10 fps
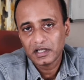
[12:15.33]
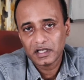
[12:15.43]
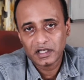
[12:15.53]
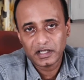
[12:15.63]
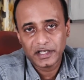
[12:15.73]

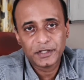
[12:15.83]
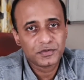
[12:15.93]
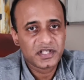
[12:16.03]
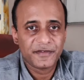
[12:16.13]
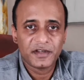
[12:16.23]

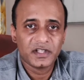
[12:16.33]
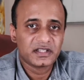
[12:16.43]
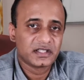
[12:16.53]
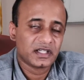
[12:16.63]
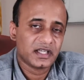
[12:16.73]
A27
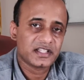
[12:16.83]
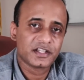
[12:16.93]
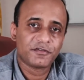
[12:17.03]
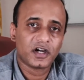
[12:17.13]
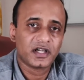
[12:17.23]
with
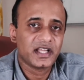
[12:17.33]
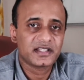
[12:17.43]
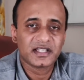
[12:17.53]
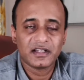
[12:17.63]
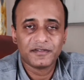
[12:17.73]
XA40,
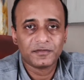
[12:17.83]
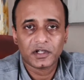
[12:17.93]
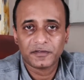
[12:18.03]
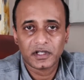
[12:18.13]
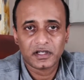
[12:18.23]
XA11,
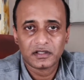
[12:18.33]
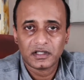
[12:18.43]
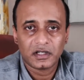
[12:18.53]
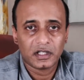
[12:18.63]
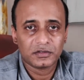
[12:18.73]
whatever,
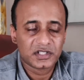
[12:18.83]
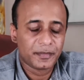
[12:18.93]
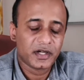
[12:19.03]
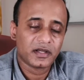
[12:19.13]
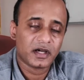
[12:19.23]
all those
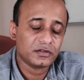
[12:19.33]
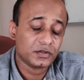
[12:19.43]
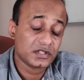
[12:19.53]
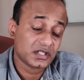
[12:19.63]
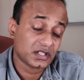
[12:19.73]

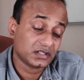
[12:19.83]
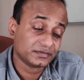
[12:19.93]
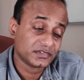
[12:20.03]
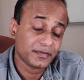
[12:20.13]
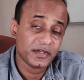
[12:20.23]

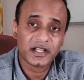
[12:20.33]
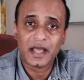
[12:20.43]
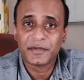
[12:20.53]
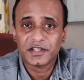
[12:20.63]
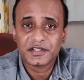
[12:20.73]
similar
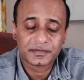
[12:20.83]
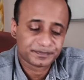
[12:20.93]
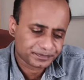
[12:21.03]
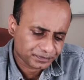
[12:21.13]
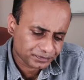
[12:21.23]
cameras.
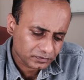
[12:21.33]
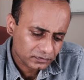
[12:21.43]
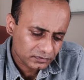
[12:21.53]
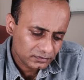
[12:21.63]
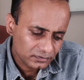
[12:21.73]

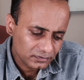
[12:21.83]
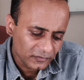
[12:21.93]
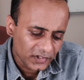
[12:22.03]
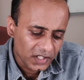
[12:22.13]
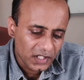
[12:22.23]

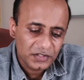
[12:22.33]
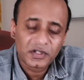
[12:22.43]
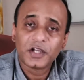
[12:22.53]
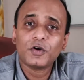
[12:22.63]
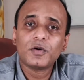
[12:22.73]

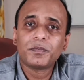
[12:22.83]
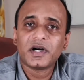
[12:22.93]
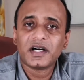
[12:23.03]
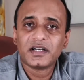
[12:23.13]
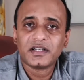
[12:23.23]
So I hope
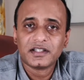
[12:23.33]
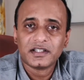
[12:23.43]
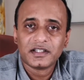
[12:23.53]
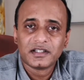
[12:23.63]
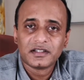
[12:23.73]

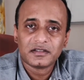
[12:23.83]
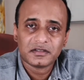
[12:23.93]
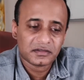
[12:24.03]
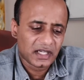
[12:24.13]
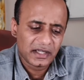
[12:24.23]

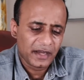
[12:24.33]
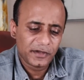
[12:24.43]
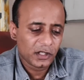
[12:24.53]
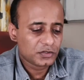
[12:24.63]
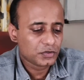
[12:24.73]
I
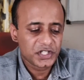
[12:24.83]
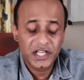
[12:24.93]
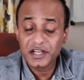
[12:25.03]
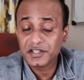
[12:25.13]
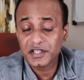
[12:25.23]
will also
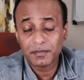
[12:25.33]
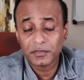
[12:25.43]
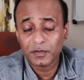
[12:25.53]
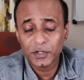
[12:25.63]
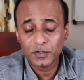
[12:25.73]
share
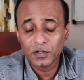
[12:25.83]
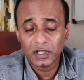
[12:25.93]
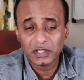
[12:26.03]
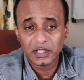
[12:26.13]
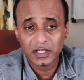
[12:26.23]
some
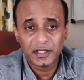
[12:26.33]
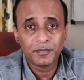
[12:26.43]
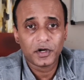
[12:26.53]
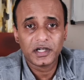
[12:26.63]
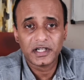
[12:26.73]

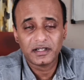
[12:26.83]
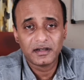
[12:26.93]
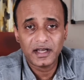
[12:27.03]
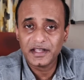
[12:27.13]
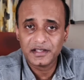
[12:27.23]

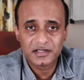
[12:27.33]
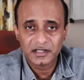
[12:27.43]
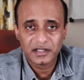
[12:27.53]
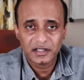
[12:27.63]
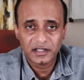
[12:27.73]
important links
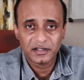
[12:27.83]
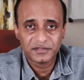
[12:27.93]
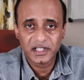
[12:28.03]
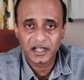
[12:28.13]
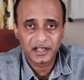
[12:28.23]

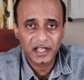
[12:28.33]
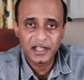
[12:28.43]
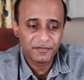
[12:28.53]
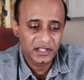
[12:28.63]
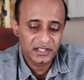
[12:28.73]
if there are
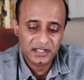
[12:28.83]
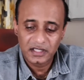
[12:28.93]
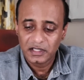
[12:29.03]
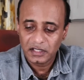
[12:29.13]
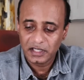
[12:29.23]
any with this.